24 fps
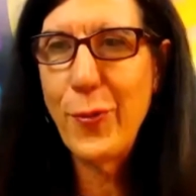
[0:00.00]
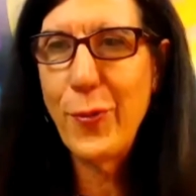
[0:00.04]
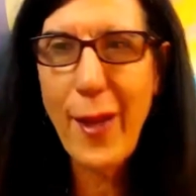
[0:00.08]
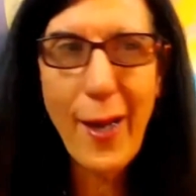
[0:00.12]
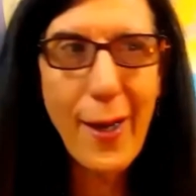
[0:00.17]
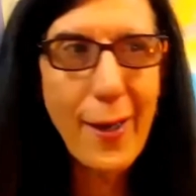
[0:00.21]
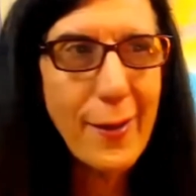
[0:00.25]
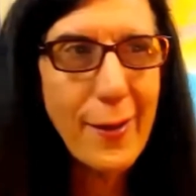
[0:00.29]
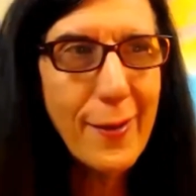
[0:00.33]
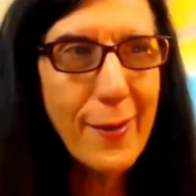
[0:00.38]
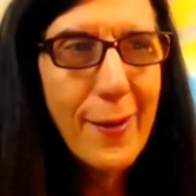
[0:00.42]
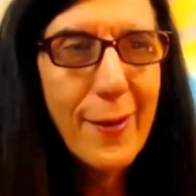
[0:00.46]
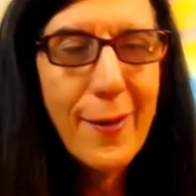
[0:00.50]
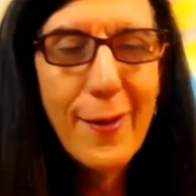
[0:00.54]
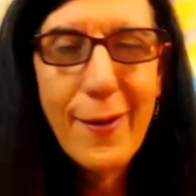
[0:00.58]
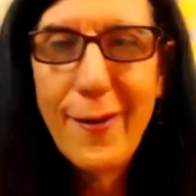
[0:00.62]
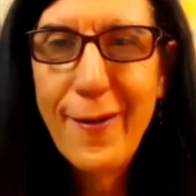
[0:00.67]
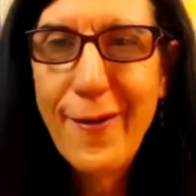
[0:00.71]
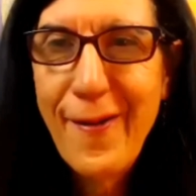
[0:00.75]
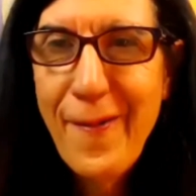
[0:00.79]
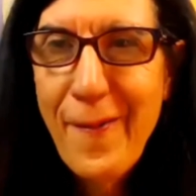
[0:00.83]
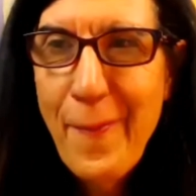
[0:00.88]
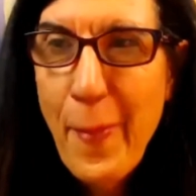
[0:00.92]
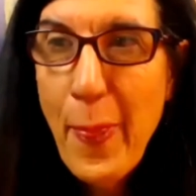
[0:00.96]
that,
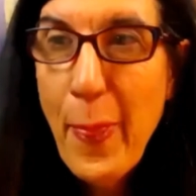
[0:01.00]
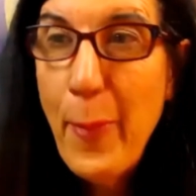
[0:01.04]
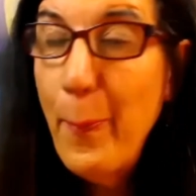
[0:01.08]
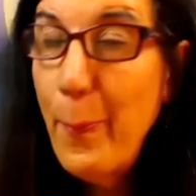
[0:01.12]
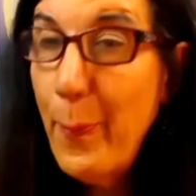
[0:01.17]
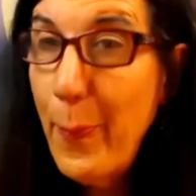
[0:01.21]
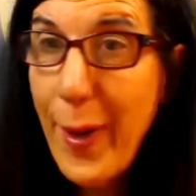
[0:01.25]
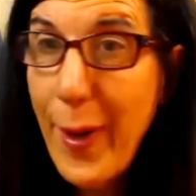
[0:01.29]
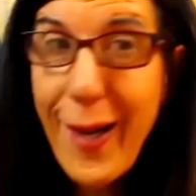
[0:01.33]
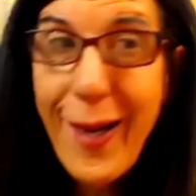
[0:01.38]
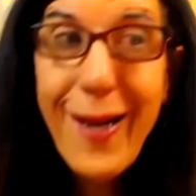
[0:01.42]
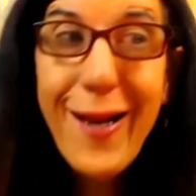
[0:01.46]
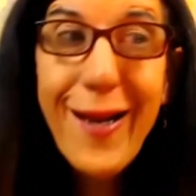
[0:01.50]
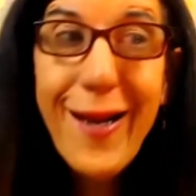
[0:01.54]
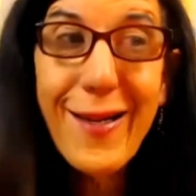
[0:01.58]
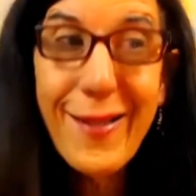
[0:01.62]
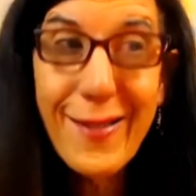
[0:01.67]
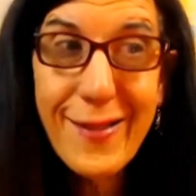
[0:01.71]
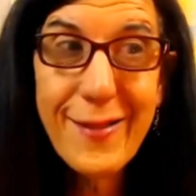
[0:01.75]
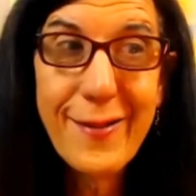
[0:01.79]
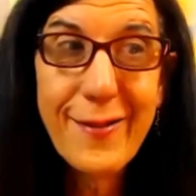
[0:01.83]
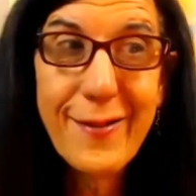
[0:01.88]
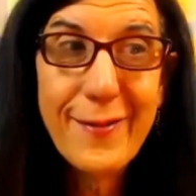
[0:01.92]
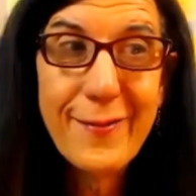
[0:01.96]
but
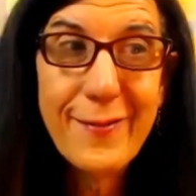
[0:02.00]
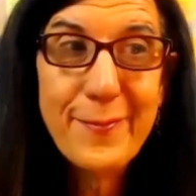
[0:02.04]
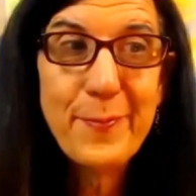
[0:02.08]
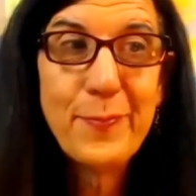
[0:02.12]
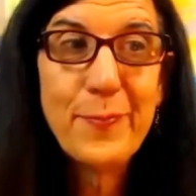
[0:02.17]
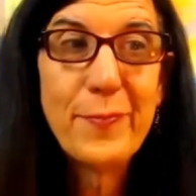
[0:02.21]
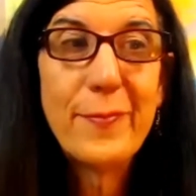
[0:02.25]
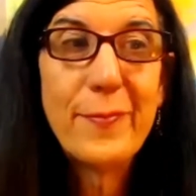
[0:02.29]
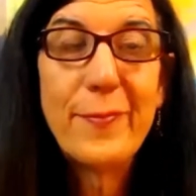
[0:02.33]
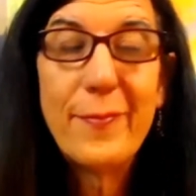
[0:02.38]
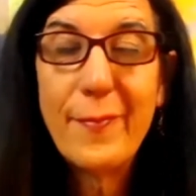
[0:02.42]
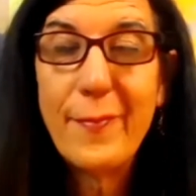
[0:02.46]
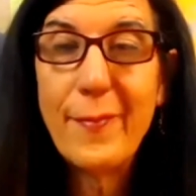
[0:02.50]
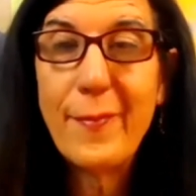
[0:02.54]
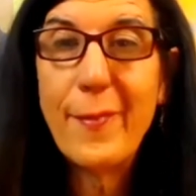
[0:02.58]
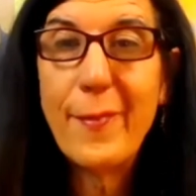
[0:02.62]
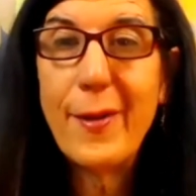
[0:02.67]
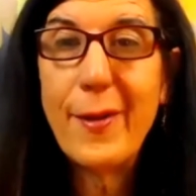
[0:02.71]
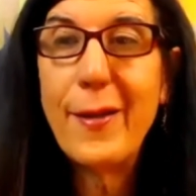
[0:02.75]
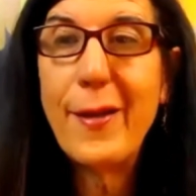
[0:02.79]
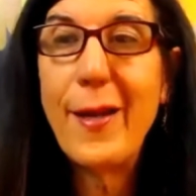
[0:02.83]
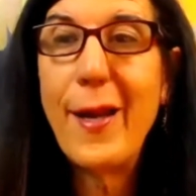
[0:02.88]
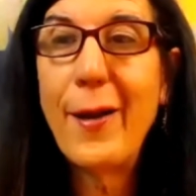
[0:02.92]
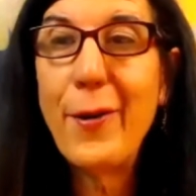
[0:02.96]

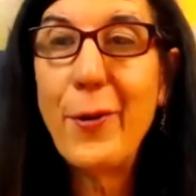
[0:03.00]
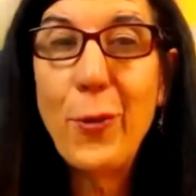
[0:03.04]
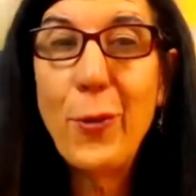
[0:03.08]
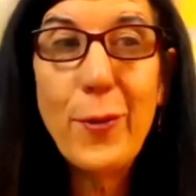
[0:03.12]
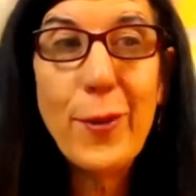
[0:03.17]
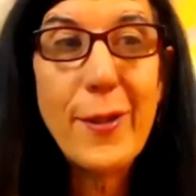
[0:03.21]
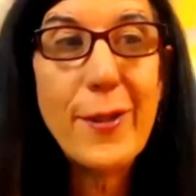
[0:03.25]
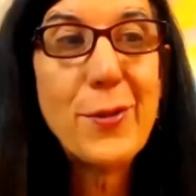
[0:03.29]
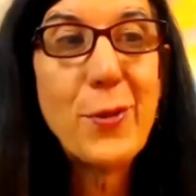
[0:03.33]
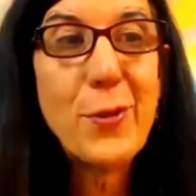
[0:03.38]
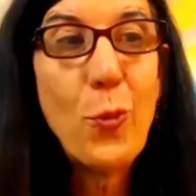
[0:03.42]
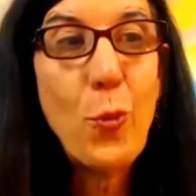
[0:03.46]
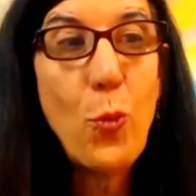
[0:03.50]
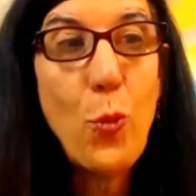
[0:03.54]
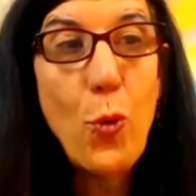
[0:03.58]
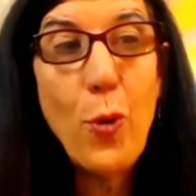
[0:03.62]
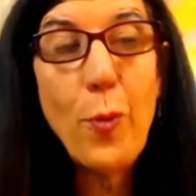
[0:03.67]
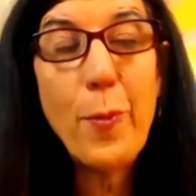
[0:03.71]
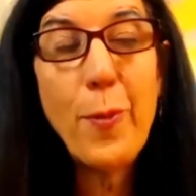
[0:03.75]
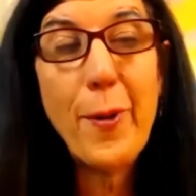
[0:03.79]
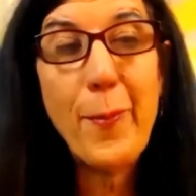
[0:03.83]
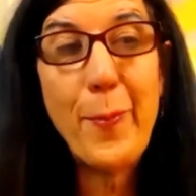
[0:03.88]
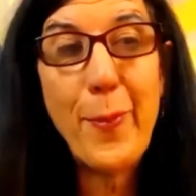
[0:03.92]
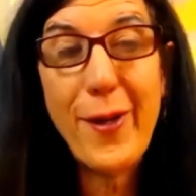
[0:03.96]
not only as a
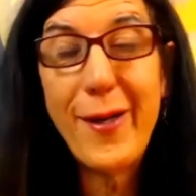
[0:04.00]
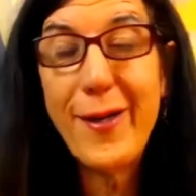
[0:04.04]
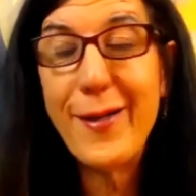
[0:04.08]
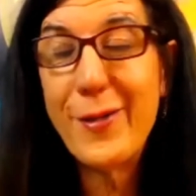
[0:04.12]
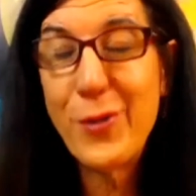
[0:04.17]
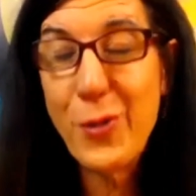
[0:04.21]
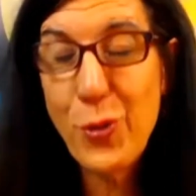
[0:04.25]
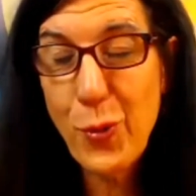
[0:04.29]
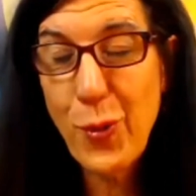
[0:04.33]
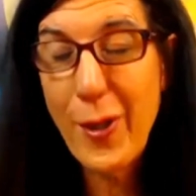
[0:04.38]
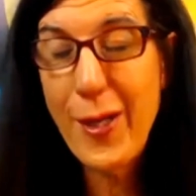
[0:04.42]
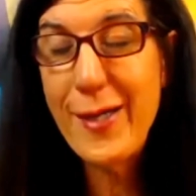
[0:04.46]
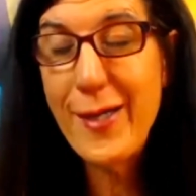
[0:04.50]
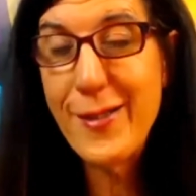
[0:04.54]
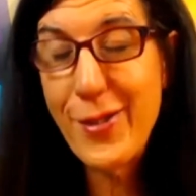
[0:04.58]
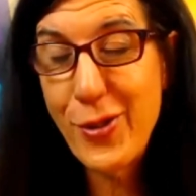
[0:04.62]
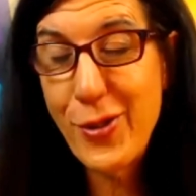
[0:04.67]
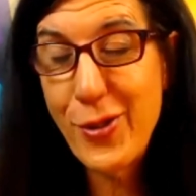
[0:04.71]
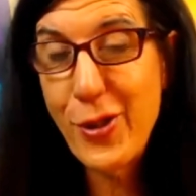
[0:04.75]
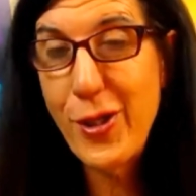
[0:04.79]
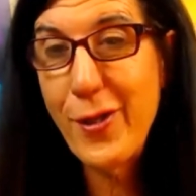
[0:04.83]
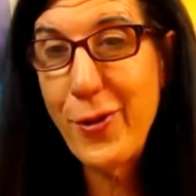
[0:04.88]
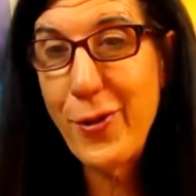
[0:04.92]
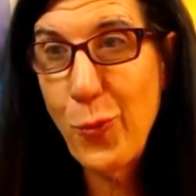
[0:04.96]
woman, but a
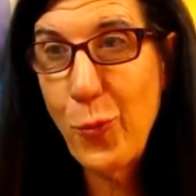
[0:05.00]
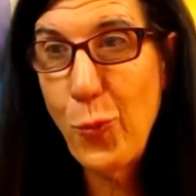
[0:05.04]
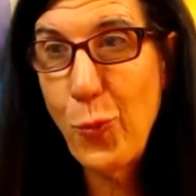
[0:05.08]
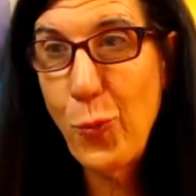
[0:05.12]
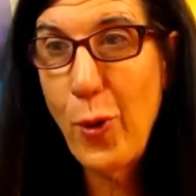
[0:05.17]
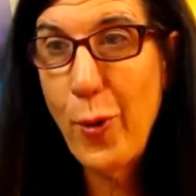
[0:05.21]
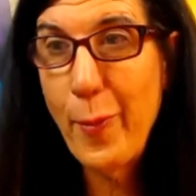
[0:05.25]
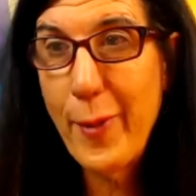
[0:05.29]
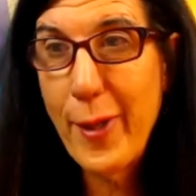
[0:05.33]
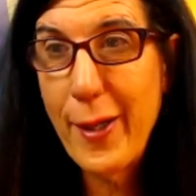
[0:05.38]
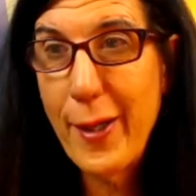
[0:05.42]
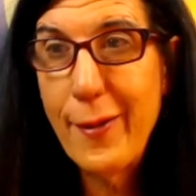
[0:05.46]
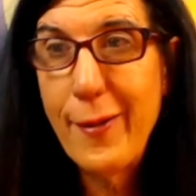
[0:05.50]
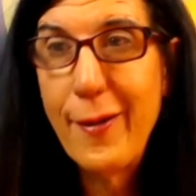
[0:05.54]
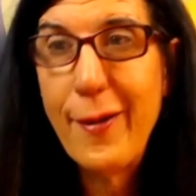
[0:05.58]
transgender woman.